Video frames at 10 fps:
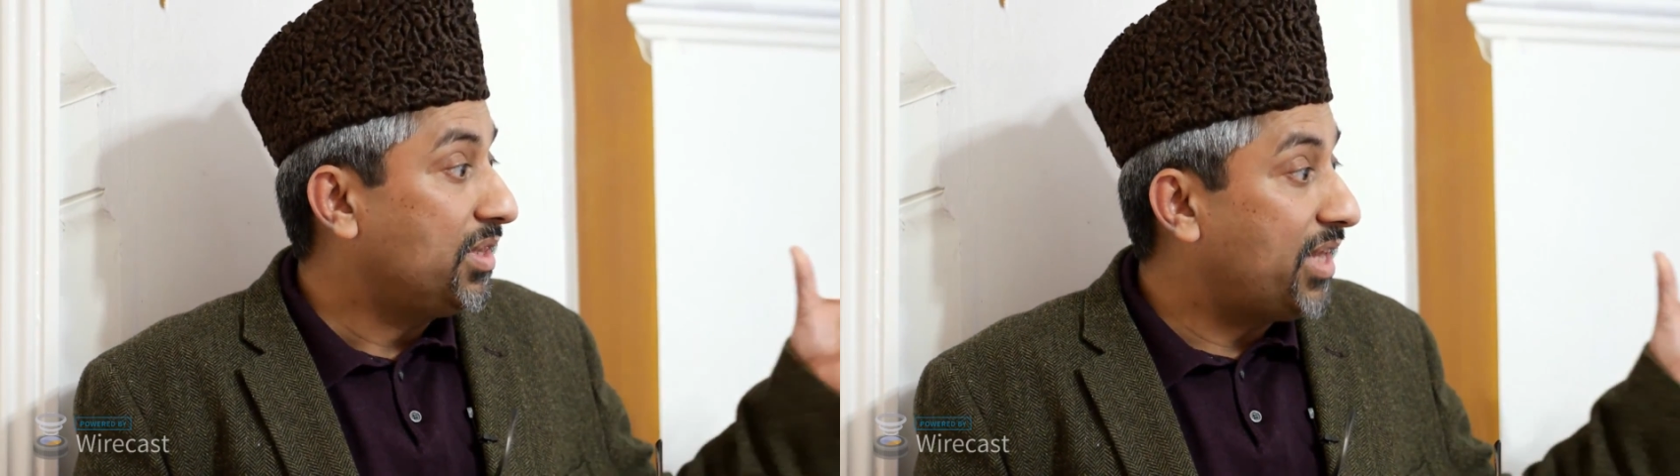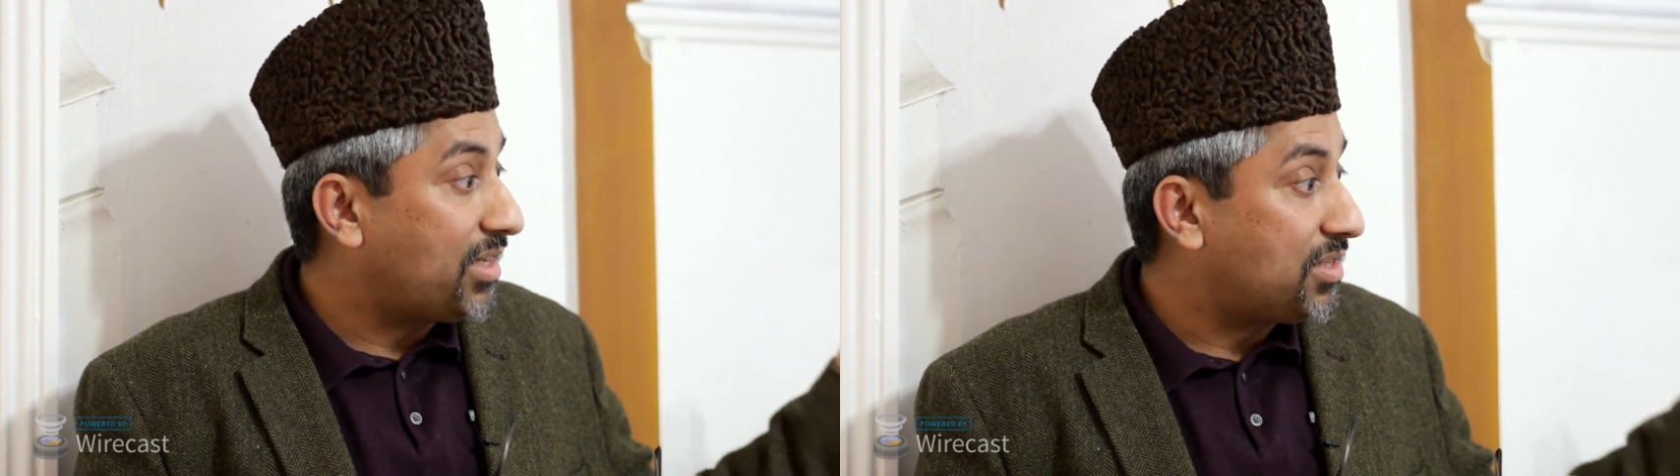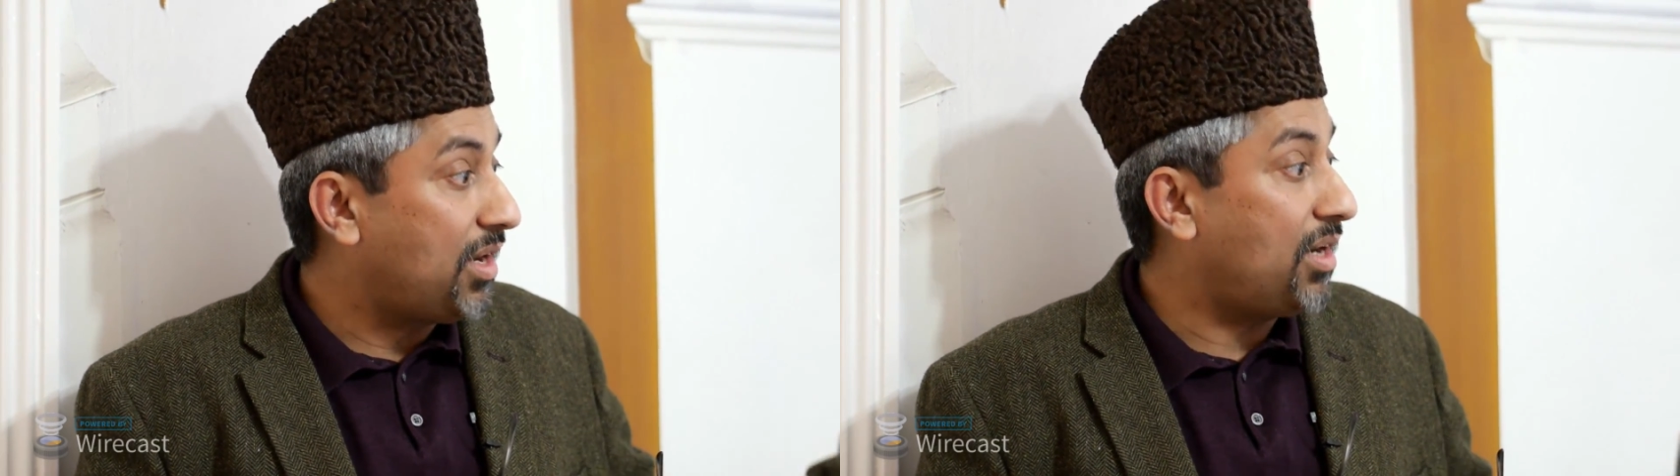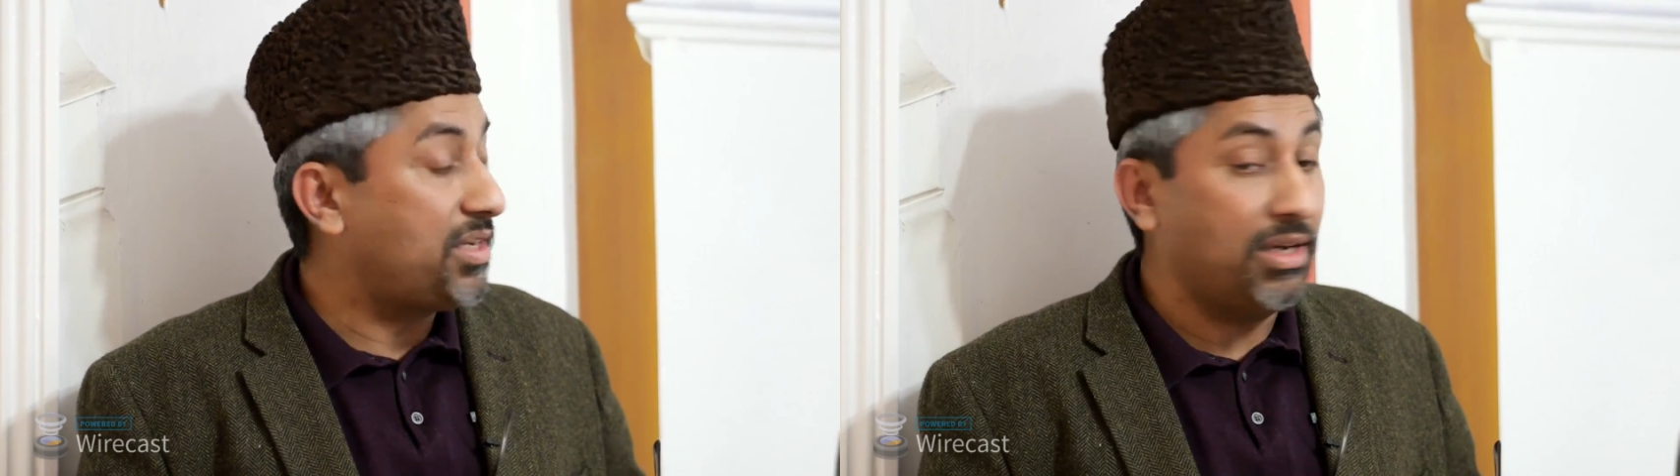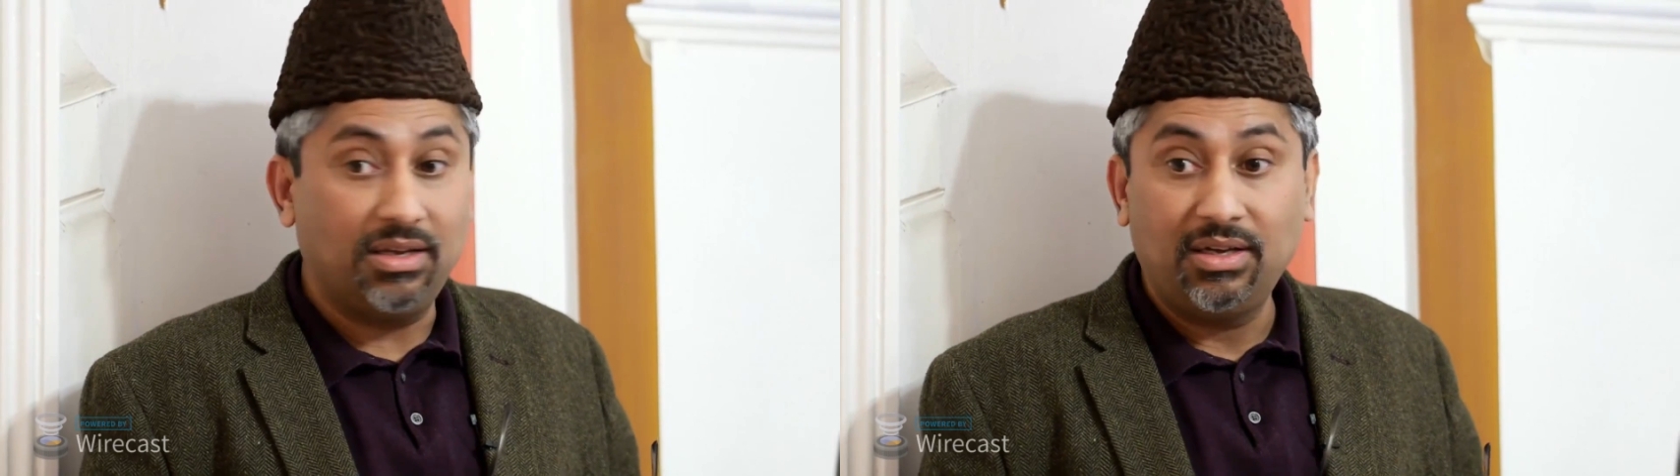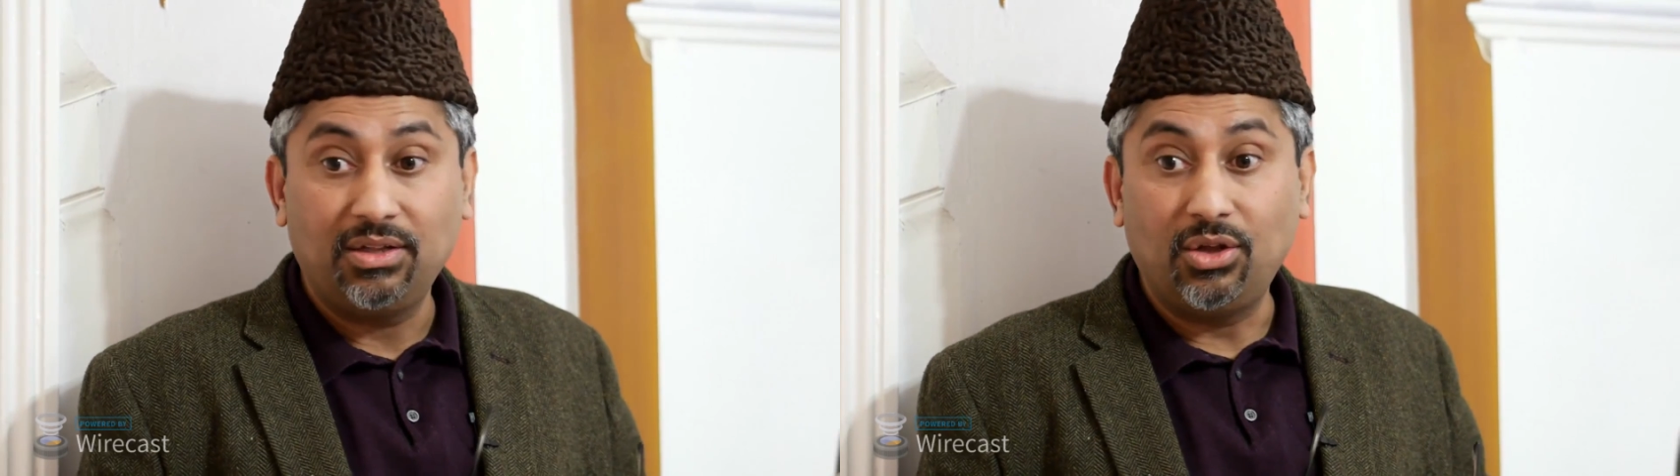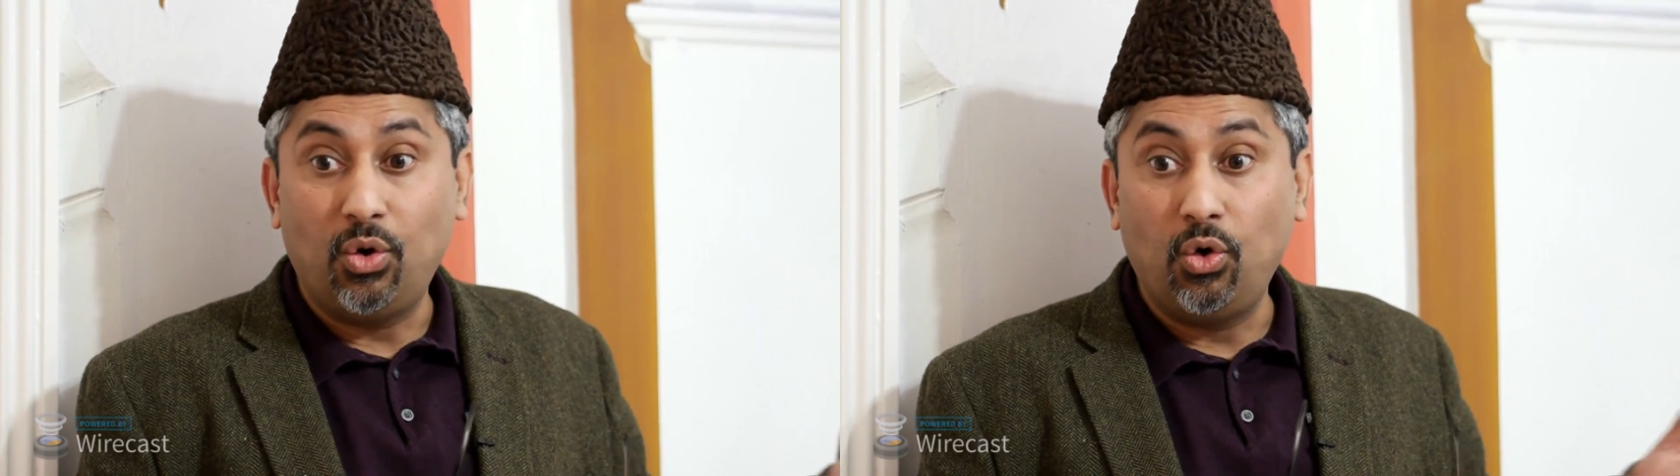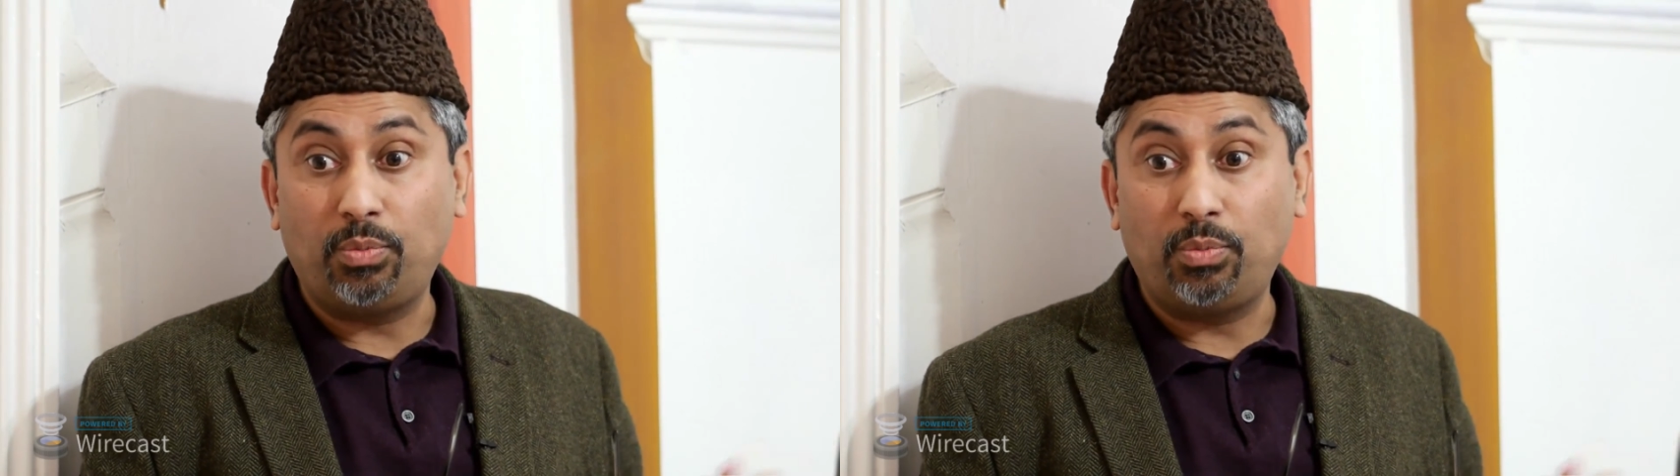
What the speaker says: that started the whole